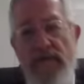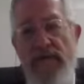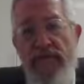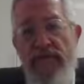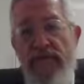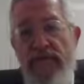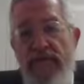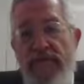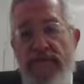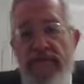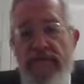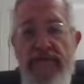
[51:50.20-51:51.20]

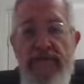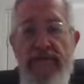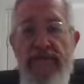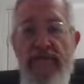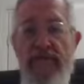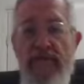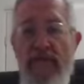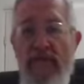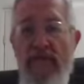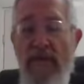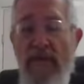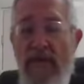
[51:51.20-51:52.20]

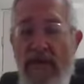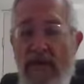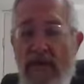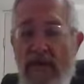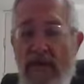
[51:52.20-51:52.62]
Nobody speaks.